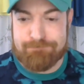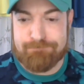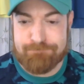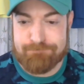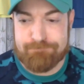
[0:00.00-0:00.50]

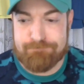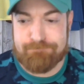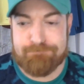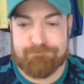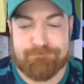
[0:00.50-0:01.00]

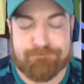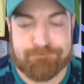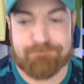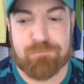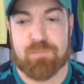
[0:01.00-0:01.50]

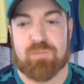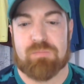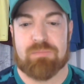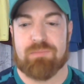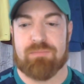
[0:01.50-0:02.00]

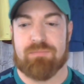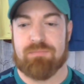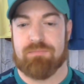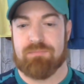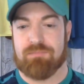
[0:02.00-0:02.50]

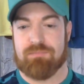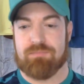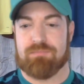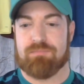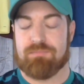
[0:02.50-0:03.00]

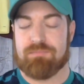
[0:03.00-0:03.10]
The person shown says nothing.